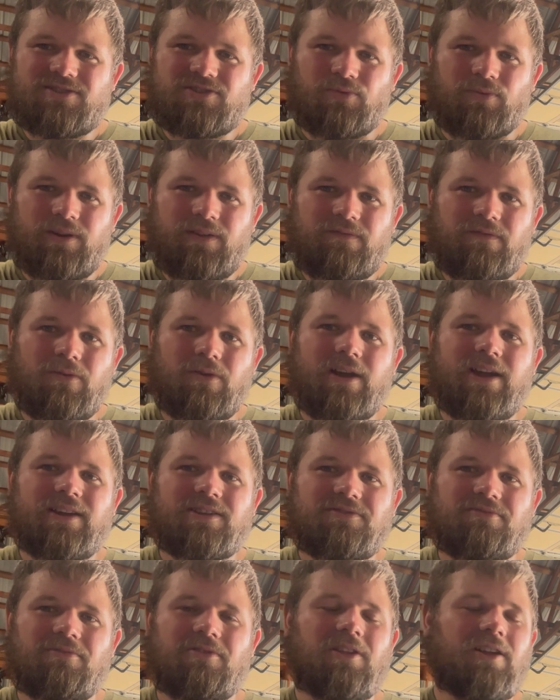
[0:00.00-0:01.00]

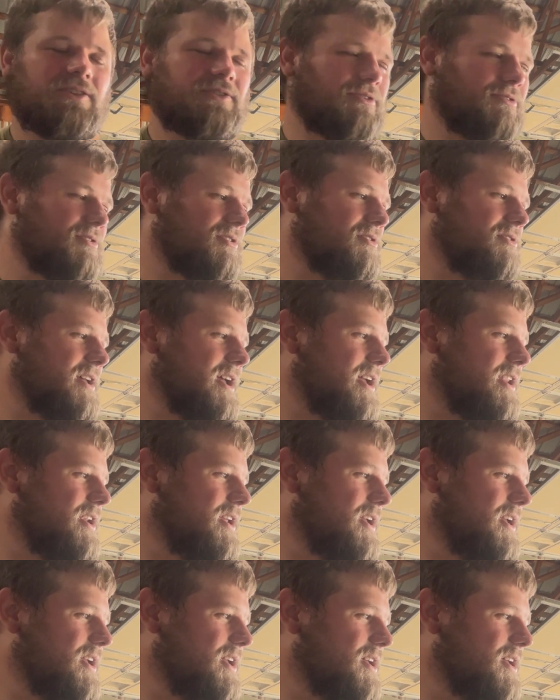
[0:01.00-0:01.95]
24X reluctor, all that.